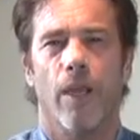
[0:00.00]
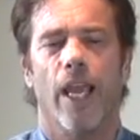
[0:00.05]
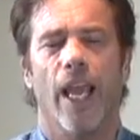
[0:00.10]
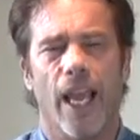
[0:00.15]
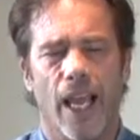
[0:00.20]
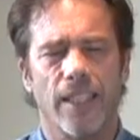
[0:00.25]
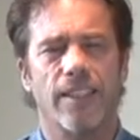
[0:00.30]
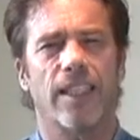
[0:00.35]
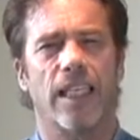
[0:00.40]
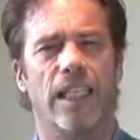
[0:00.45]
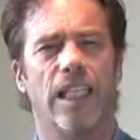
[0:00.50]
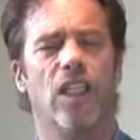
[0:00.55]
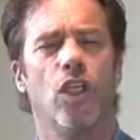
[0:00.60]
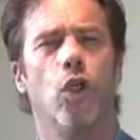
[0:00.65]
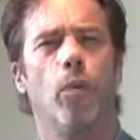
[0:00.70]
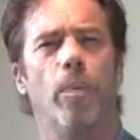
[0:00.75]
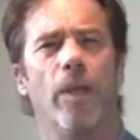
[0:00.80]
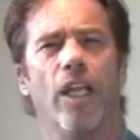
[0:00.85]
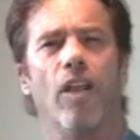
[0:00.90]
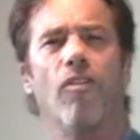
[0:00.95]
It's a
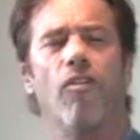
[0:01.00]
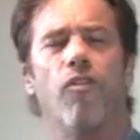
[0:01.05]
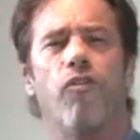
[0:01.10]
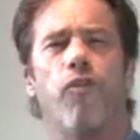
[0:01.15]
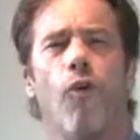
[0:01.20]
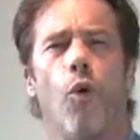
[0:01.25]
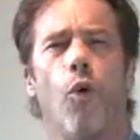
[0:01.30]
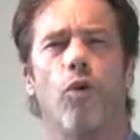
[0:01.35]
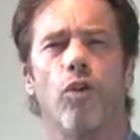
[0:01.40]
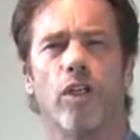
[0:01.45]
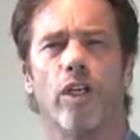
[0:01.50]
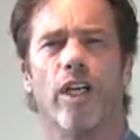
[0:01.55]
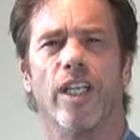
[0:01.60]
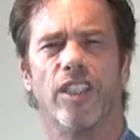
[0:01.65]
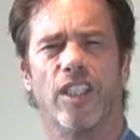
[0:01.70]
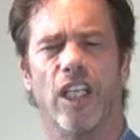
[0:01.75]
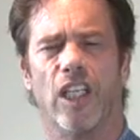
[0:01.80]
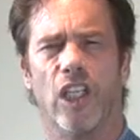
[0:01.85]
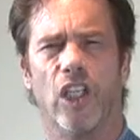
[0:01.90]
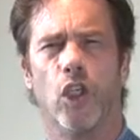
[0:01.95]
little bit fuller,
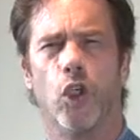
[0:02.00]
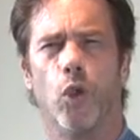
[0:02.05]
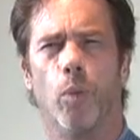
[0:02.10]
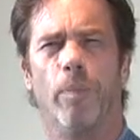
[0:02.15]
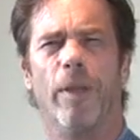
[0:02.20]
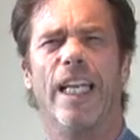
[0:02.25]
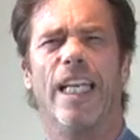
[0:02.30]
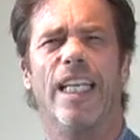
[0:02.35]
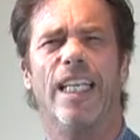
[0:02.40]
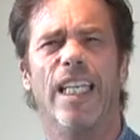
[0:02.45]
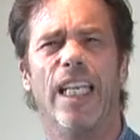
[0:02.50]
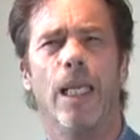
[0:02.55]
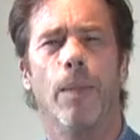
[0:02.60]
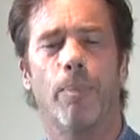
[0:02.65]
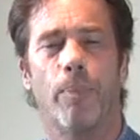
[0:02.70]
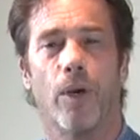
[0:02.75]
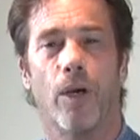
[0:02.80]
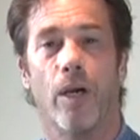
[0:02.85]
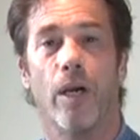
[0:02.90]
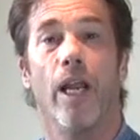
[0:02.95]
it's a little bit
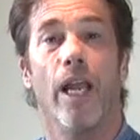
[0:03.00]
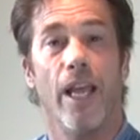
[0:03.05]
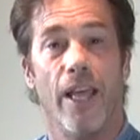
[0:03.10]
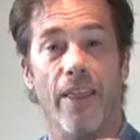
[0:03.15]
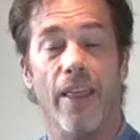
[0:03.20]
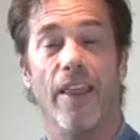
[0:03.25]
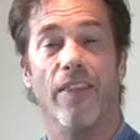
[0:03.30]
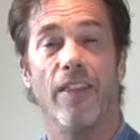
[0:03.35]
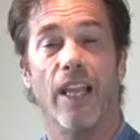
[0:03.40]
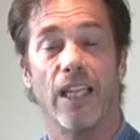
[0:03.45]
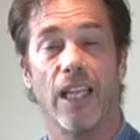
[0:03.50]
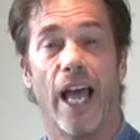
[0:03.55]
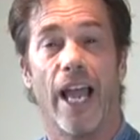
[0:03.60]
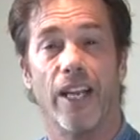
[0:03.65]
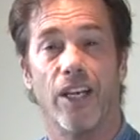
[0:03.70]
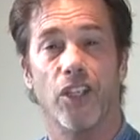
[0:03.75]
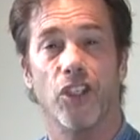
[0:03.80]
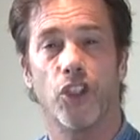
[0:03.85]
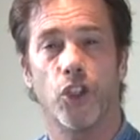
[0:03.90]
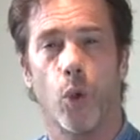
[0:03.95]
deeper than the
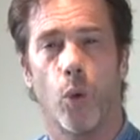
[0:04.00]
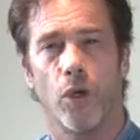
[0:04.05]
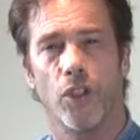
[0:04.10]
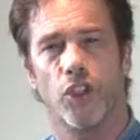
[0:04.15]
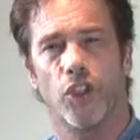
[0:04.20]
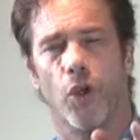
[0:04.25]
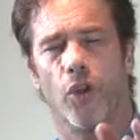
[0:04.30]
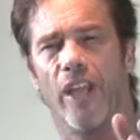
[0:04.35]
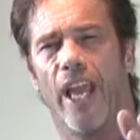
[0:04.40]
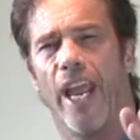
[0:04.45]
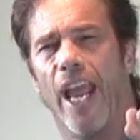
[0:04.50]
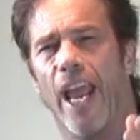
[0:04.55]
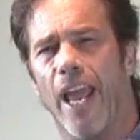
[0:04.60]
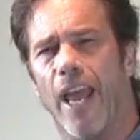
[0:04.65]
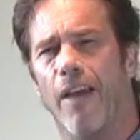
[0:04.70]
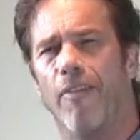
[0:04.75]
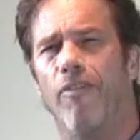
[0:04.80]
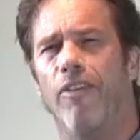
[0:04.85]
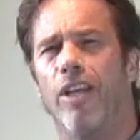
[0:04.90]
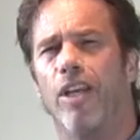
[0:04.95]
lighter sword. So the
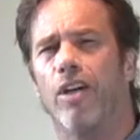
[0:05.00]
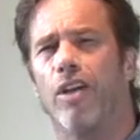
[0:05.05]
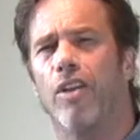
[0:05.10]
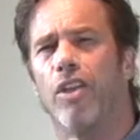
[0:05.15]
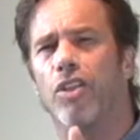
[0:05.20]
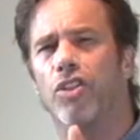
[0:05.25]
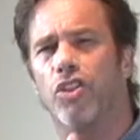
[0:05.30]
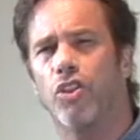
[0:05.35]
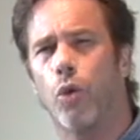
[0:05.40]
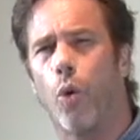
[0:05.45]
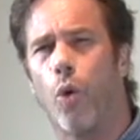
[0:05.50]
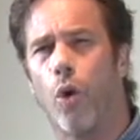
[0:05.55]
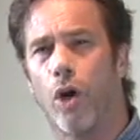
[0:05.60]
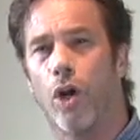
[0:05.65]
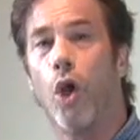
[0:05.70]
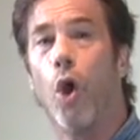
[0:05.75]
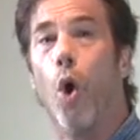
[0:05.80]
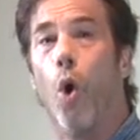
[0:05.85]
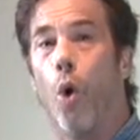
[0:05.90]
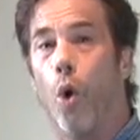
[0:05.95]
heavier the
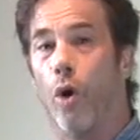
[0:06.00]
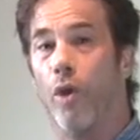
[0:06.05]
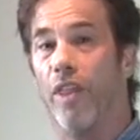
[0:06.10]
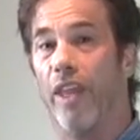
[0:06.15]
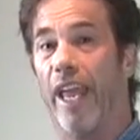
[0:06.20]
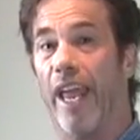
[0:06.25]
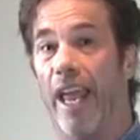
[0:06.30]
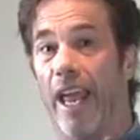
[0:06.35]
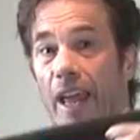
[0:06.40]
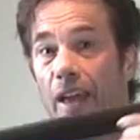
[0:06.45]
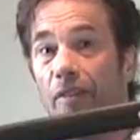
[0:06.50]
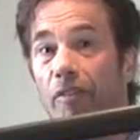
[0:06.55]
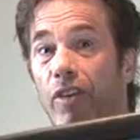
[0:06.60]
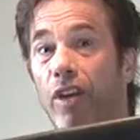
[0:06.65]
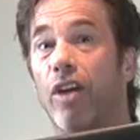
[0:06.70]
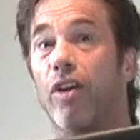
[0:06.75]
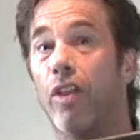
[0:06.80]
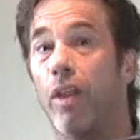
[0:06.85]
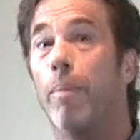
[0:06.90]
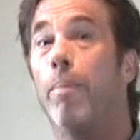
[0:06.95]
sword, or the
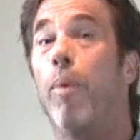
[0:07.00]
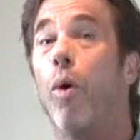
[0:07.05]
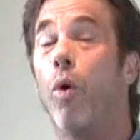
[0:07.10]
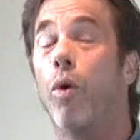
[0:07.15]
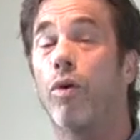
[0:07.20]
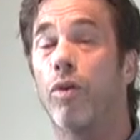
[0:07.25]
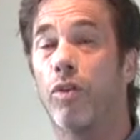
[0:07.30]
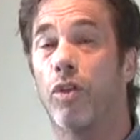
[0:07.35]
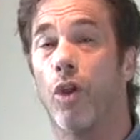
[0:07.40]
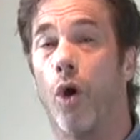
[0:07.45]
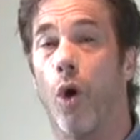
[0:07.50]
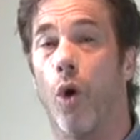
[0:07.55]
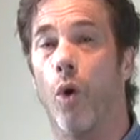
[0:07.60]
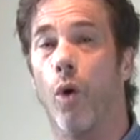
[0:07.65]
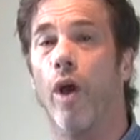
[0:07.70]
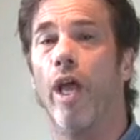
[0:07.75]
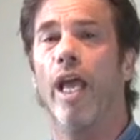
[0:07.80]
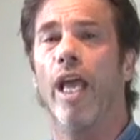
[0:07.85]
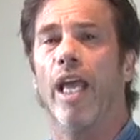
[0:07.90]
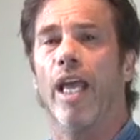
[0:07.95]
heavier the
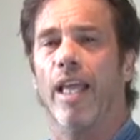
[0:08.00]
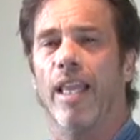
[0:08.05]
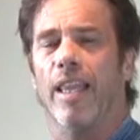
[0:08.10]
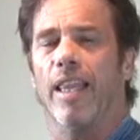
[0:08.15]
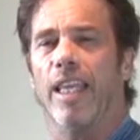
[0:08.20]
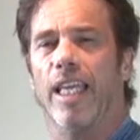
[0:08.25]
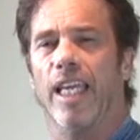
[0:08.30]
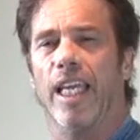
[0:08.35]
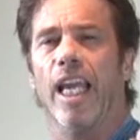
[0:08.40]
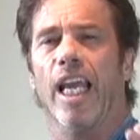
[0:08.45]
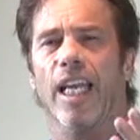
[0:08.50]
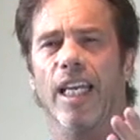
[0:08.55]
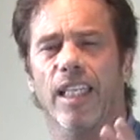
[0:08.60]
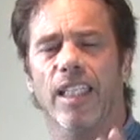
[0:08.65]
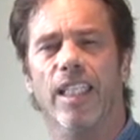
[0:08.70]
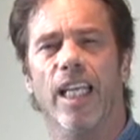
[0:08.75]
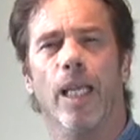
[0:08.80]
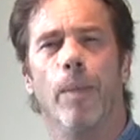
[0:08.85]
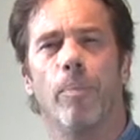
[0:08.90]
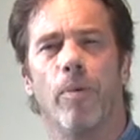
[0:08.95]
bokuto, the
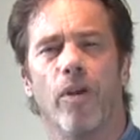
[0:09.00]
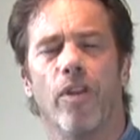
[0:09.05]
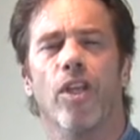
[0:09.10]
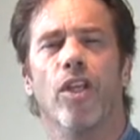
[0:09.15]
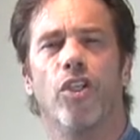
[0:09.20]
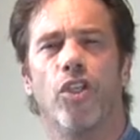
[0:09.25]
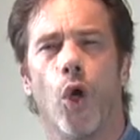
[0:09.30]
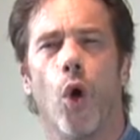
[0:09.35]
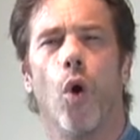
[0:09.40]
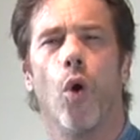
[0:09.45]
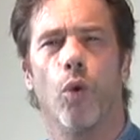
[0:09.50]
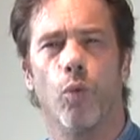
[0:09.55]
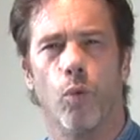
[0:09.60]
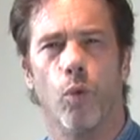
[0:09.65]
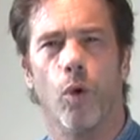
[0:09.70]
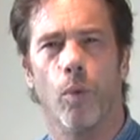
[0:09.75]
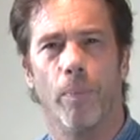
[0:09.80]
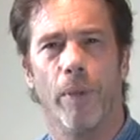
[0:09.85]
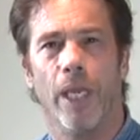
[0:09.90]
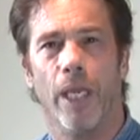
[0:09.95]
deeper the tone
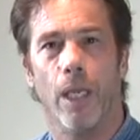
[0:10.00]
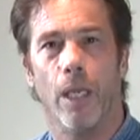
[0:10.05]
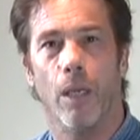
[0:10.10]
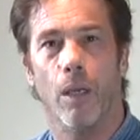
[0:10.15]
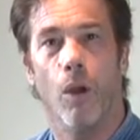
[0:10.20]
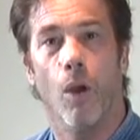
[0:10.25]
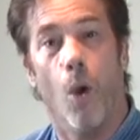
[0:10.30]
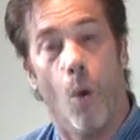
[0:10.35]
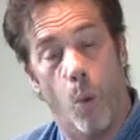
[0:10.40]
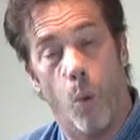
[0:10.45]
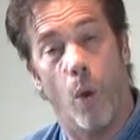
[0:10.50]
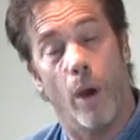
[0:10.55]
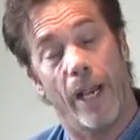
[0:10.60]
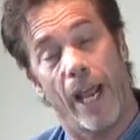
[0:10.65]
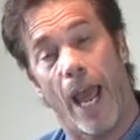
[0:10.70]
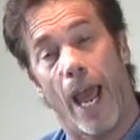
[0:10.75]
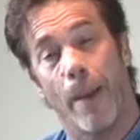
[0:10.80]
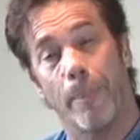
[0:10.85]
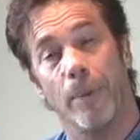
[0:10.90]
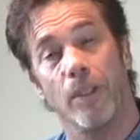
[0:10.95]
will be. What
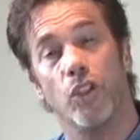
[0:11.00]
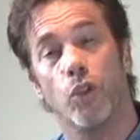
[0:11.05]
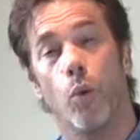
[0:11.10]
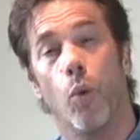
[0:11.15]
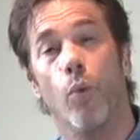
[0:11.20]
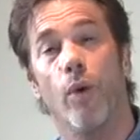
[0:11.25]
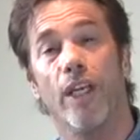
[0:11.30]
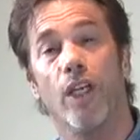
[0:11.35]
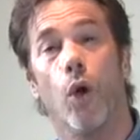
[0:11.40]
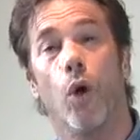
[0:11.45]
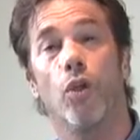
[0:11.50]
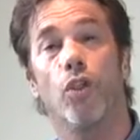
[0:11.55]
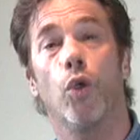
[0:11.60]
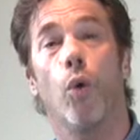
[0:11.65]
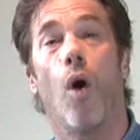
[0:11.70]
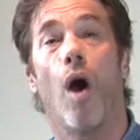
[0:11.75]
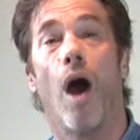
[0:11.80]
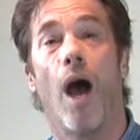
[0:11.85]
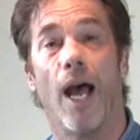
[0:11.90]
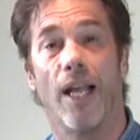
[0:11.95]
happens when we go
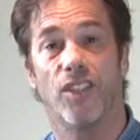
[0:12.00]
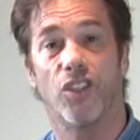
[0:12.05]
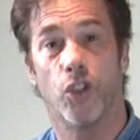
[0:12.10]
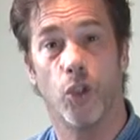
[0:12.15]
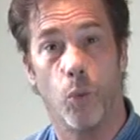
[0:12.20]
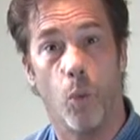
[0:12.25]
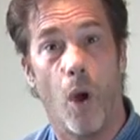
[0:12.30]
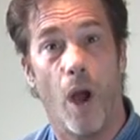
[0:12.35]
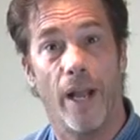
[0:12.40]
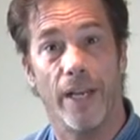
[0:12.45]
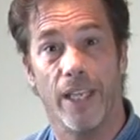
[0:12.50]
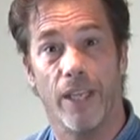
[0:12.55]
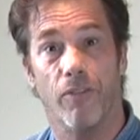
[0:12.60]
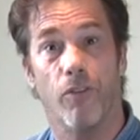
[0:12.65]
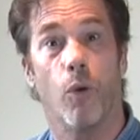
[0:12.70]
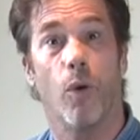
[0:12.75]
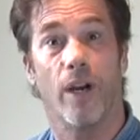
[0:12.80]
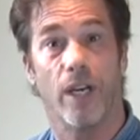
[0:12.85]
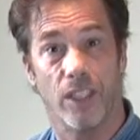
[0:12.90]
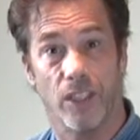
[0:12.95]
to a hatsuwari,
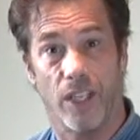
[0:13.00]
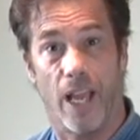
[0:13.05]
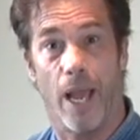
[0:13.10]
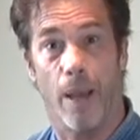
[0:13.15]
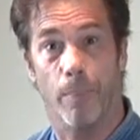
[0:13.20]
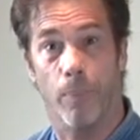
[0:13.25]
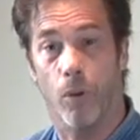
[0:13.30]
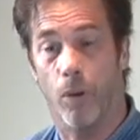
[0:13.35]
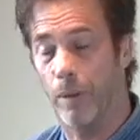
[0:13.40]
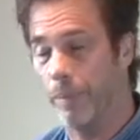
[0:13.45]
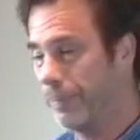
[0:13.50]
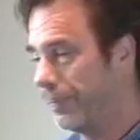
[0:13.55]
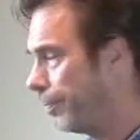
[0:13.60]
for example?